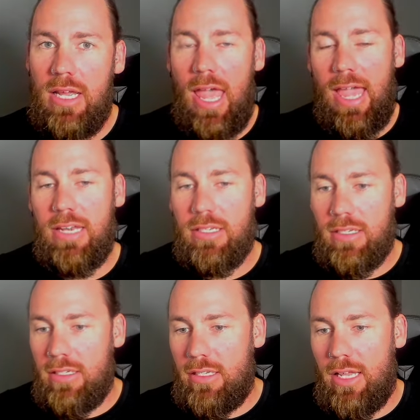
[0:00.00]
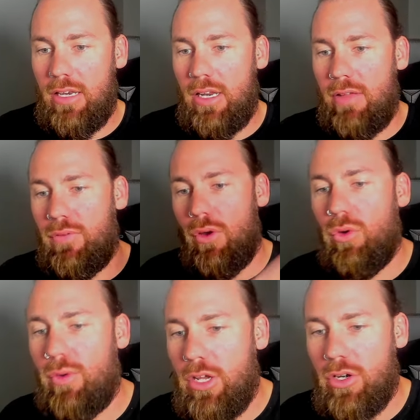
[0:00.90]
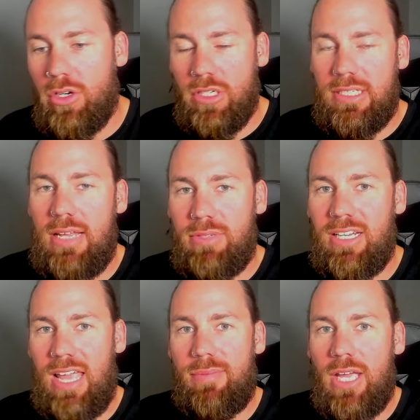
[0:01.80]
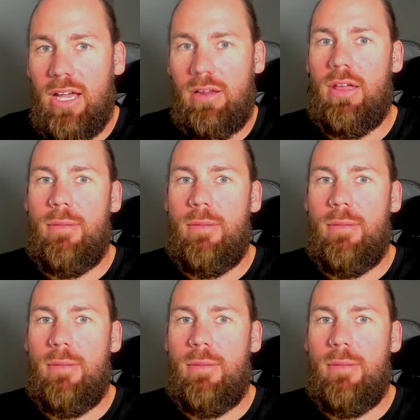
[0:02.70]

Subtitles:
And then if you already got it on a Samsung gaming hub,